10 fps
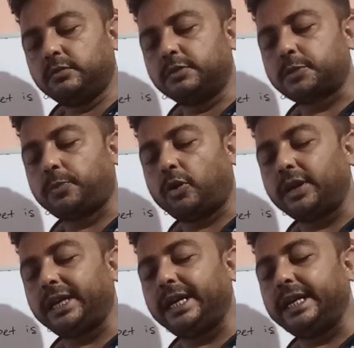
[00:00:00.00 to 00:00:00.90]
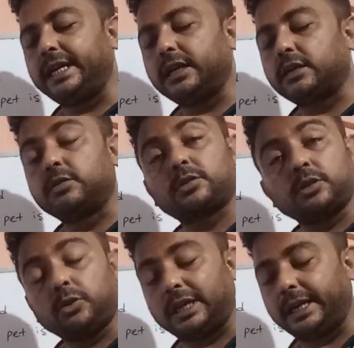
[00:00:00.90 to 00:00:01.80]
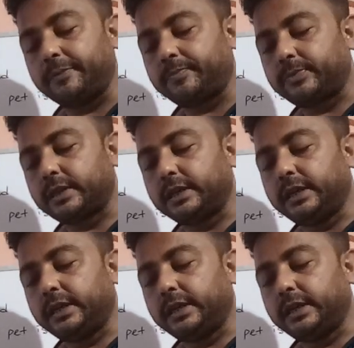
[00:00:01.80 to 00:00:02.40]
was born in Kosauli